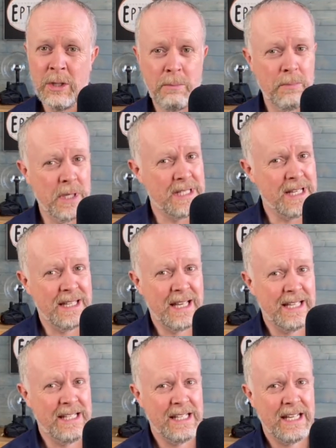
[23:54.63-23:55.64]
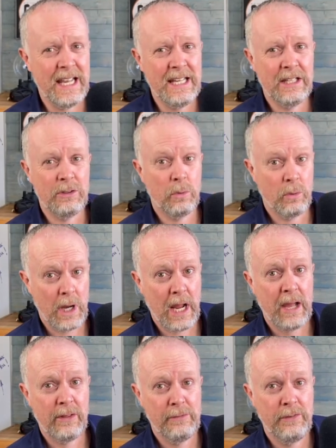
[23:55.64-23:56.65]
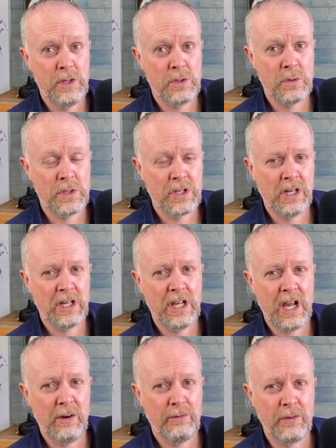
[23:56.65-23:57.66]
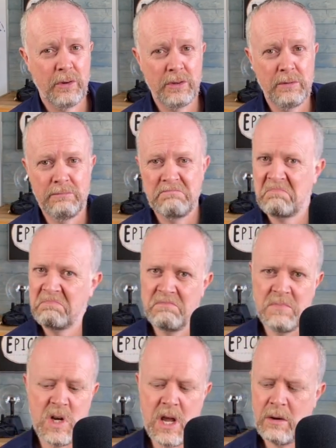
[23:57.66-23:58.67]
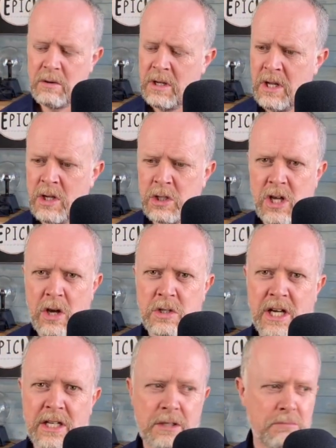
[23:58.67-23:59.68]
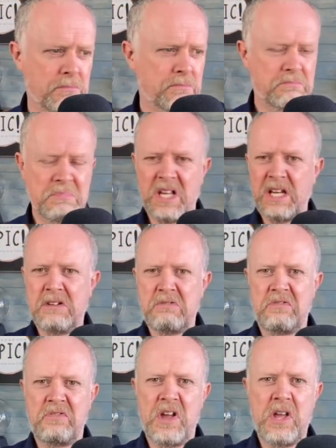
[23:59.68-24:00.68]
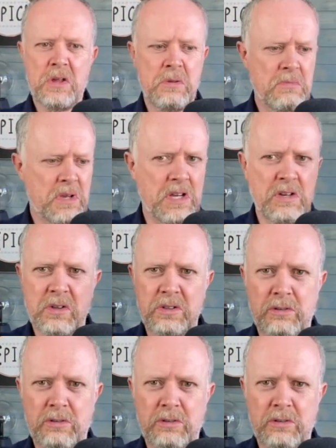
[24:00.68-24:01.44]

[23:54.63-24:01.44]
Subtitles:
but did that indicate how the future was going to go for them? No. Kodak, been in film and all the